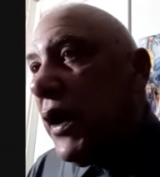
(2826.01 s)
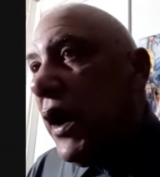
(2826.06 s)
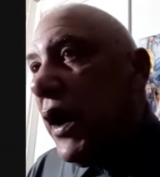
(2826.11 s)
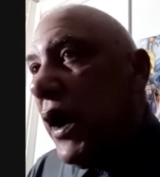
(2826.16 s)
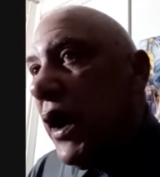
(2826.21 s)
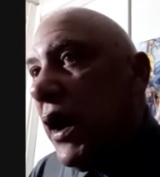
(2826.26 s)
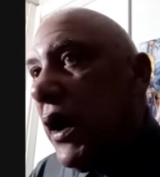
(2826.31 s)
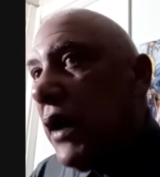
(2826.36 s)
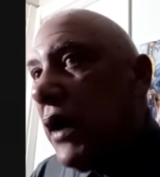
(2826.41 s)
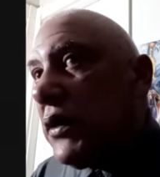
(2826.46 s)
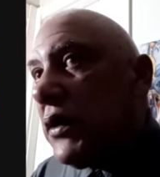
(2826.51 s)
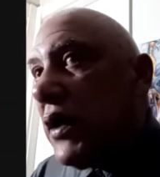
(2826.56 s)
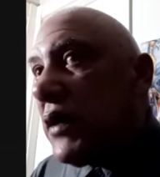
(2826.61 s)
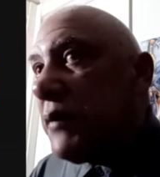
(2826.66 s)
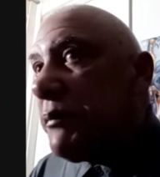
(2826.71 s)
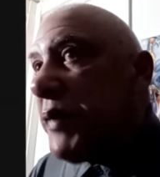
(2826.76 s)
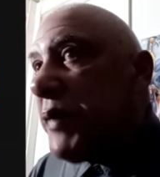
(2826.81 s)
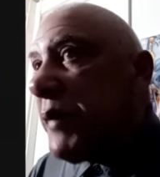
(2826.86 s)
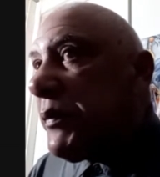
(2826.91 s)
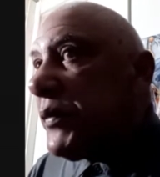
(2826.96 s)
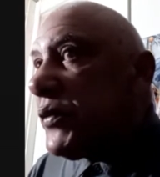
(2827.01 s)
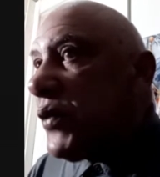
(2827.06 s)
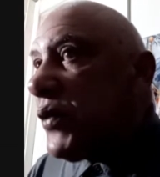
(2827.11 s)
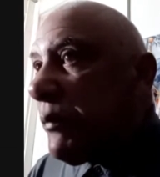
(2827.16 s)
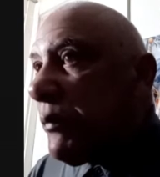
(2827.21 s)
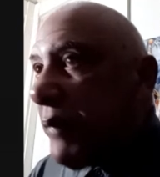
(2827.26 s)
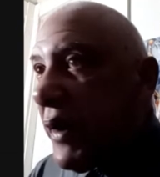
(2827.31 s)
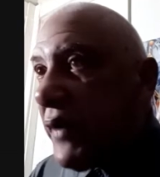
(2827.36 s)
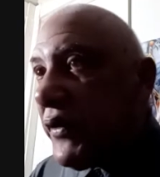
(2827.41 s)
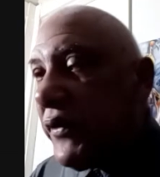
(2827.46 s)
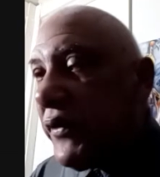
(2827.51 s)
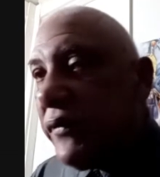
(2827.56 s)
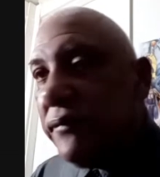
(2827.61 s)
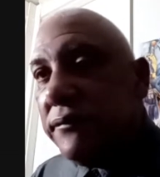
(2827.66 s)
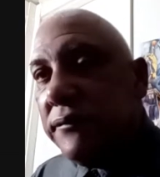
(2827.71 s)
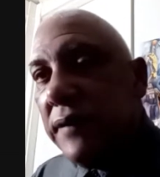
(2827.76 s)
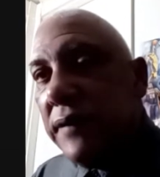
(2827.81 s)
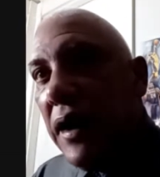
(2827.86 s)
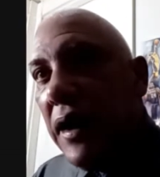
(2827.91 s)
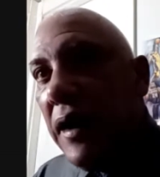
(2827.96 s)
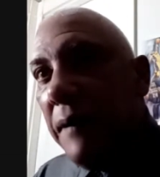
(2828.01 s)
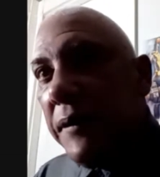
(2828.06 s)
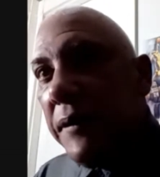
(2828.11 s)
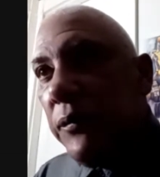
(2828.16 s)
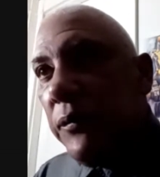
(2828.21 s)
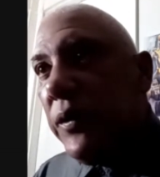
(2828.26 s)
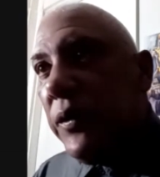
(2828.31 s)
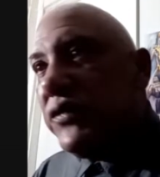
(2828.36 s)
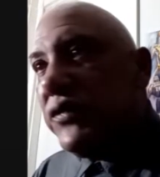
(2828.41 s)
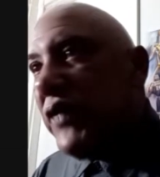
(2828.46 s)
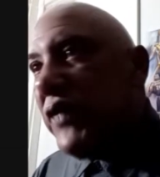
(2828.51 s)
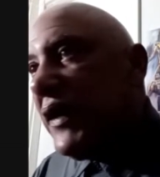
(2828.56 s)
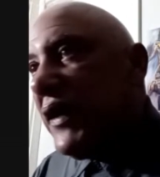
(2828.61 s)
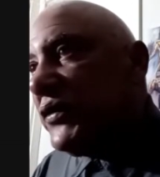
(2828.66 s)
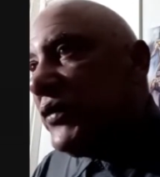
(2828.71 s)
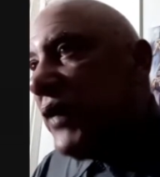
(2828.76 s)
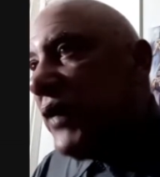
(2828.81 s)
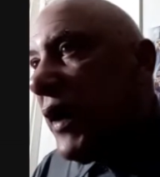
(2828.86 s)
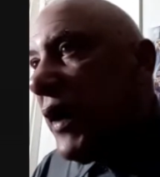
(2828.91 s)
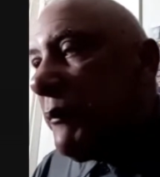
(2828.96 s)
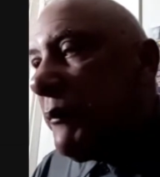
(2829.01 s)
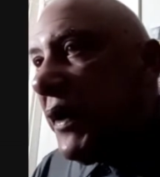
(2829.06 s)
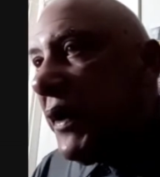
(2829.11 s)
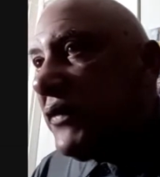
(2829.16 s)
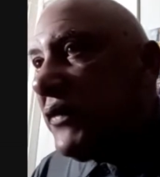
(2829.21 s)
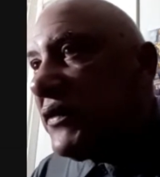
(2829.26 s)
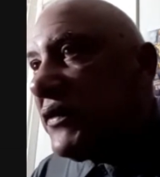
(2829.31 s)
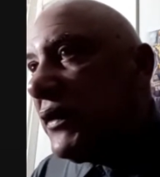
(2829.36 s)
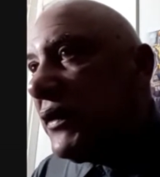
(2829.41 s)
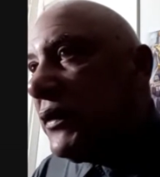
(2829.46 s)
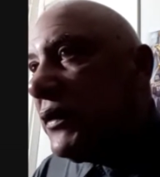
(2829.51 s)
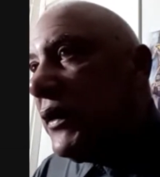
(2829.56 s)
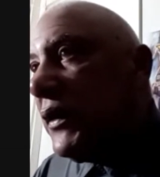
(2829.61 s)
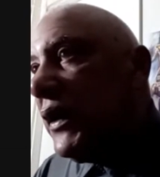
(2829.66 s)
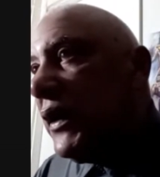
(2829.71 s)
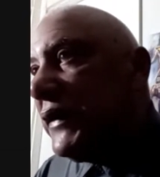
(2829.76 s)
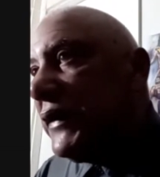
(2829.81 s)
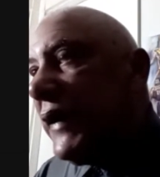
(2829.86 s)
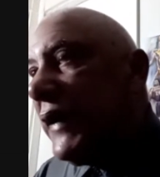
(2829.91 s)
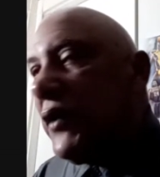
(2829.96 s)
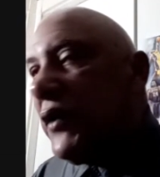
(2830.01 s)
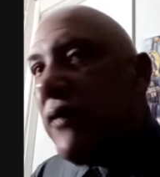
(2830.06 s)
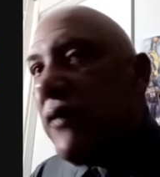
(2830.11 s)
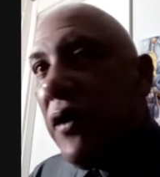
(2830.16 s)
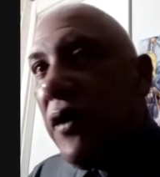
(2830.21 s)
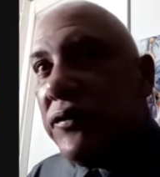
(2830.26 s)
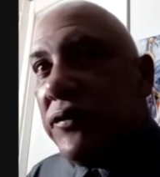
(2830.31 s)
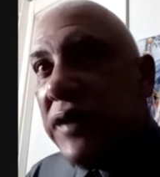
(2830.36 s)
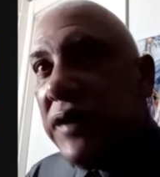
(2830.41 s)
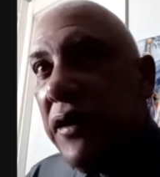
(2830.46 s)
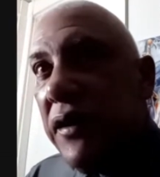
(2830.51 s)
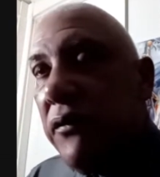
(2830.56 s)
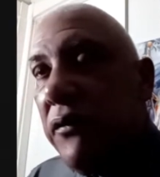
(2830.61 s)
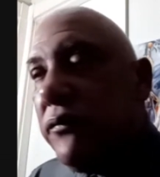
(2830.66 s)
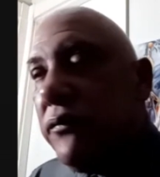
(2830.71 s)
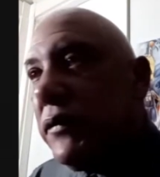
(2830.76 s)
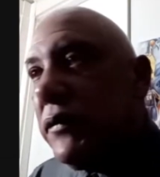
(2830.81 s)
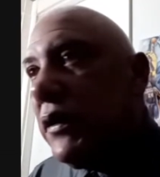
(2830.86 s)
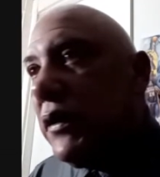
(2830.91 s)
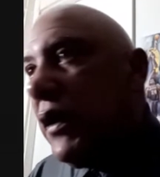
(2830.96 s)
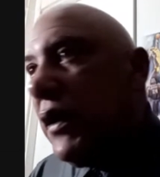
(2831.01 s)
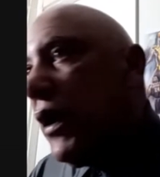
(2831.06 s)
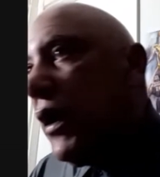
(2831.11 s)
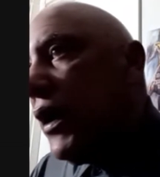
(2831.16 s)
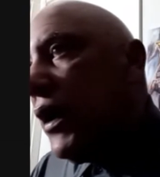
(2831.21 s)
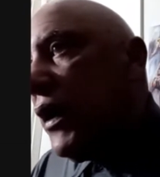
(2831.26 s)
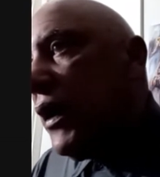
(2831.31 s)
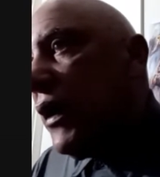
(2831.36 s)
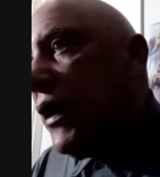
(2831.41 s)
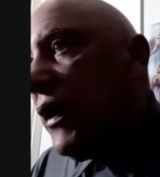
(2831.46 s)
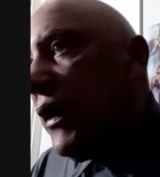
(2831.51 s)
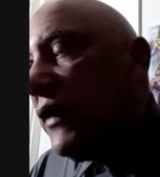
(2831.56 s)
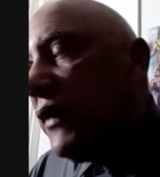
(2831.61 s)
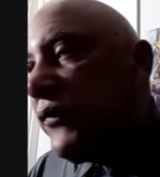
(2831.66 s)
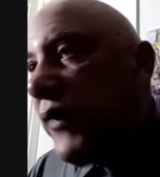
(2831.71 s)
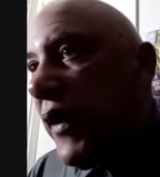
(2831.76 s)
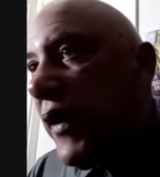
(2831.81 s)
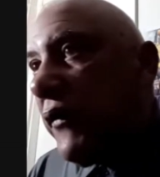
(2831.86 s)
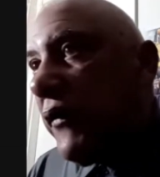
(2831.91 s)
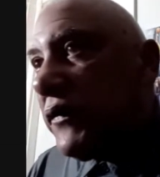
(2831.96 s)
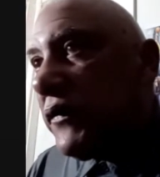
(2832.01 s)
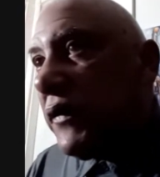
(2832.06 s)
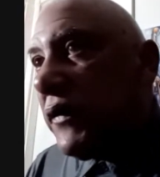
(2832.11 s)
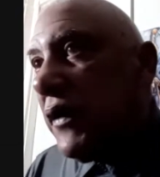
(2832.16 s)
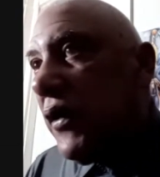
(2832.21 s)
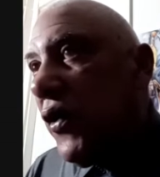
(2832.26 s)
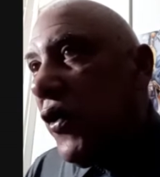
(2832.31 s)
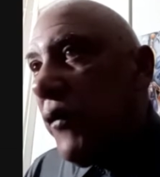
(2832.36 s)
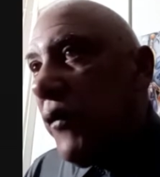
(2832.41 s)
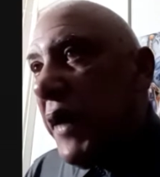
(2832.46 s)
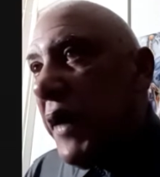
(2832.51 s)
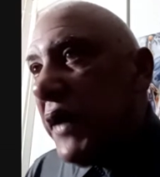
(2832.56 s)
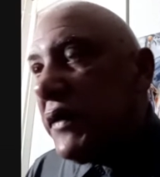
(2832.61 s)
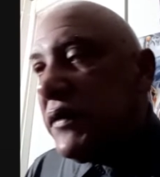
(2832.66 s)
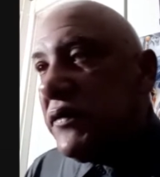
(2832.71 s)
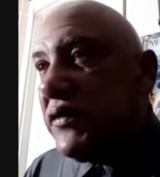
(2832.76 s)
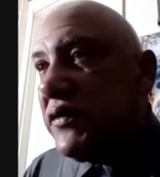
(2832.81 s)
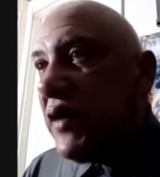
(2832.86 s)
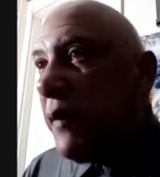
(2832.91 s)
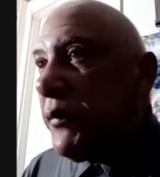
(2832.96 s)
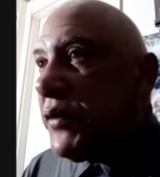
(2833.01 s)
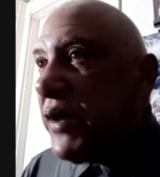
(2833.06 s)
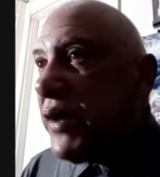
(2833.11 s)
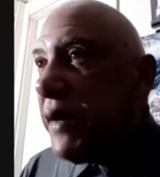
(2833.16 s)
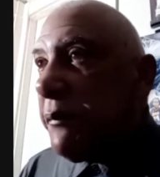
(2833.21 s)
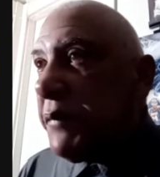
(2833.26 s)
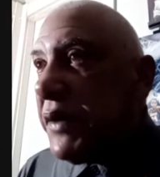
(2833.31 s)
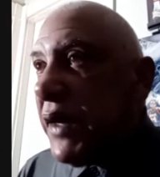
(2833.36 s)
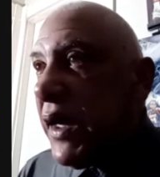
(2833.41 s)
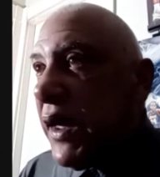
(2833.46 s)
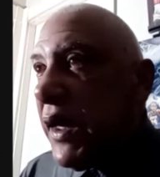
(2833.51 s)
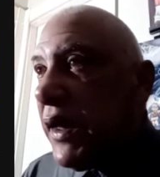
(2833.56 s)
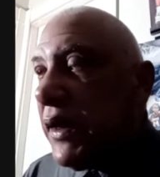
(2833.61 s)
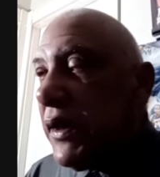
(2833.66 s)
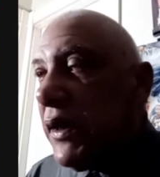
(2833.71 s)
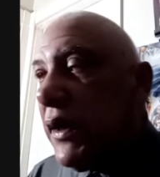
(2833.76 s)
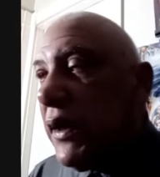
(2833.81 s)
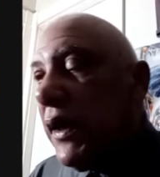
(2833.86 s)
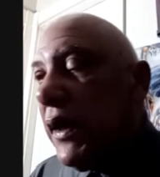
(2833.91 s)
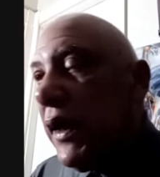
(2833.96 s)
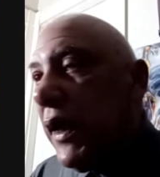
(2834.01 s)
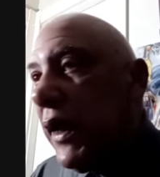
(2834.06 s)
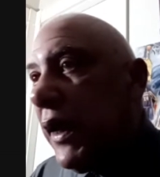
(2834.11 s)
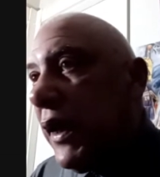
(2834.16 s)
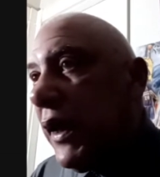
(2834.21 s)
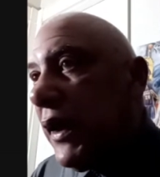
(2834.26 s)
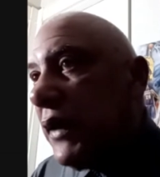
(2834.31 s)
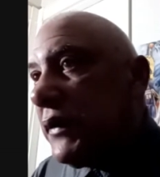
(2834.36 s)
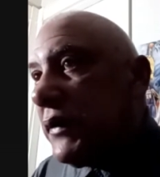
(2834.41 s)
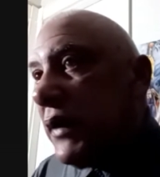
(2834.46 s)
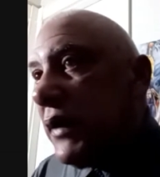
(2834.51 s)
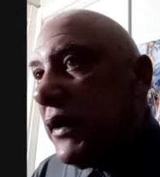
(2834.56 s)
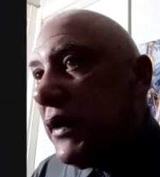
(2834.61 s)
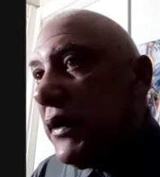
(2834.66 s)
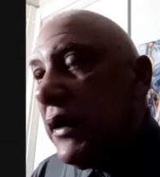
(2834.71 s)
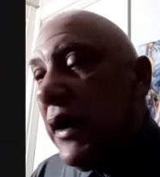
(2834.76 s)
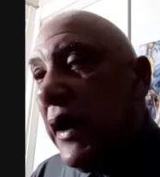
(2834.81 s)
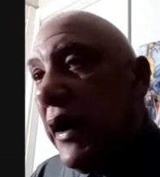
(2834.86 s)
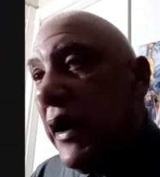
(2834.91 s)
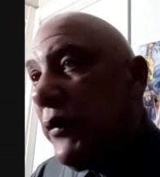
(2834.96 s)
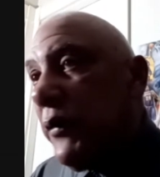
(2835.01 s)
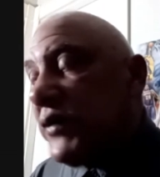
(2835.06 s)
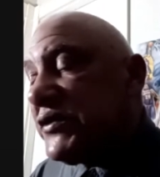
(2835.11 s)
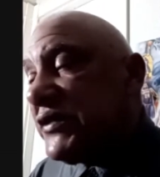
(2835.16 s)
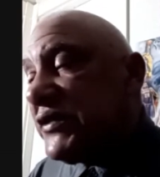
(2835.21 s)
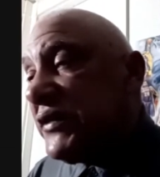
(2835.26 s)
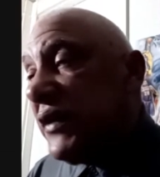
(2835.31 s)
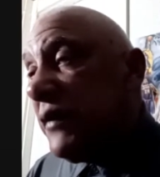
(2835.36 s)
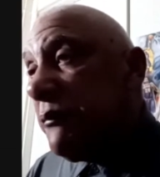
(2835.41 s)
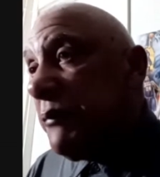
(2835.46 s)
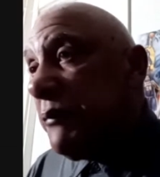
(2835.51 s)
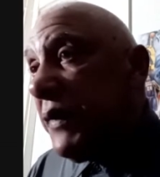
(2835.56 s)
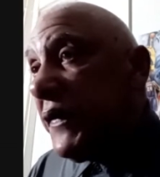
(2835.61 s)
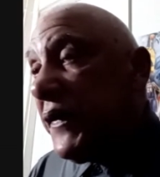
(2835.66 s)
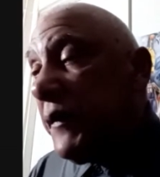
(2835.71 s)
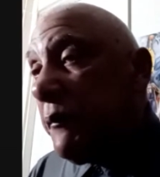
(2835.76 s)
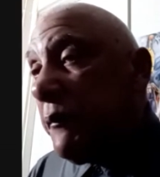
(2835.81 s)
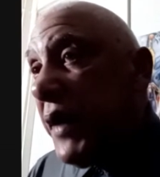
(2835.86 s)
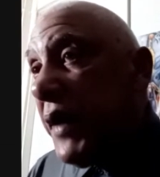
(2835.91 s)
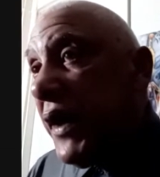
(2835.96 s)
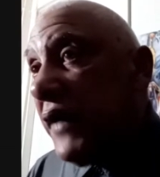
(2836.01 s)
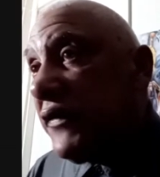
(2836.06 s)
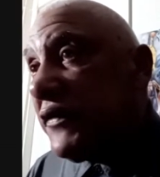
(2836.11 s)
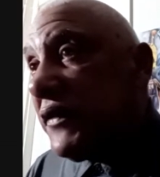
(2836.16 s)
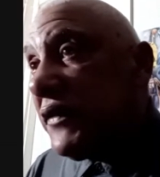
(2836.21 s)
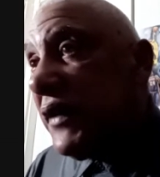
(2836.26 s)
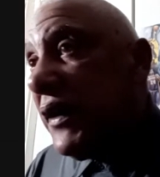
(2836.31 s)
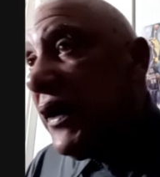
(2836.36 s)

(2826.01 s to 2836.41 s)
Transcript: A lot of people know about her. I mean, we're trying to do our best to get her out there as far as her making the WNBA, and I wish her nothing but the best.